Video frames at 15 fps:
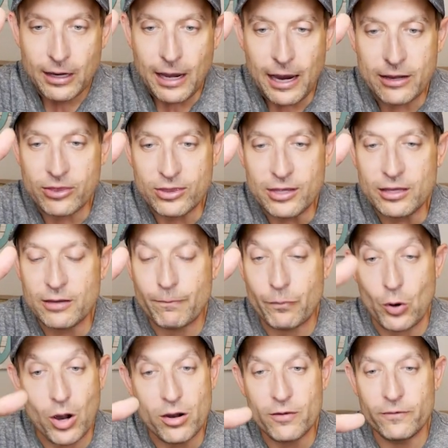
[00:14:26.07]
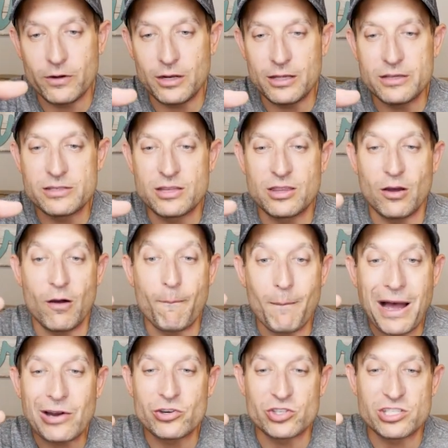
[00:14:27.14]
I think part of it is the
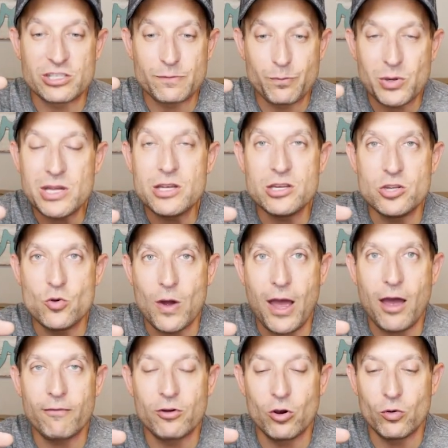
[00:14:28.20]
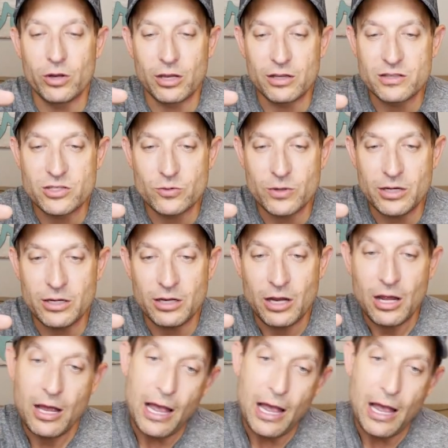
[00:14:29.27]
amount of speed you have going into it.